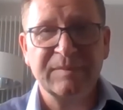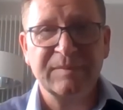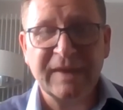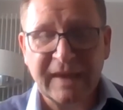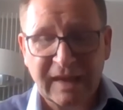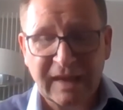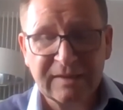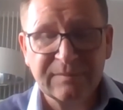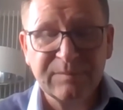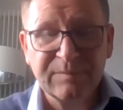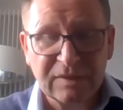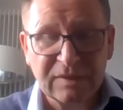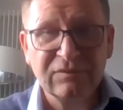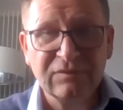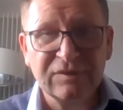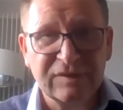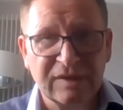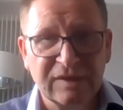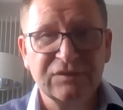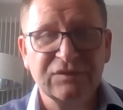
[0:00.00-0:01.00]
They had a big
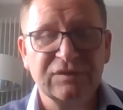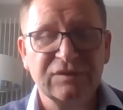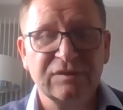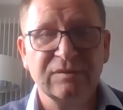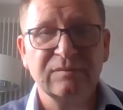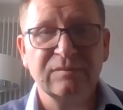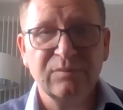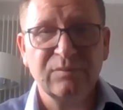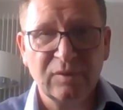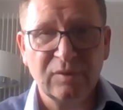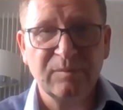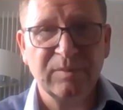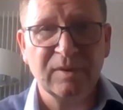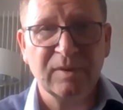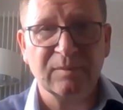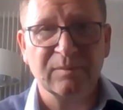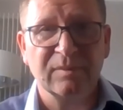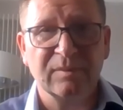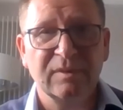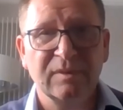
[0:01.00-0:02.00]
retention
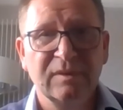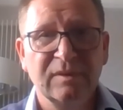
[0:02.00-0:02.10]
problem.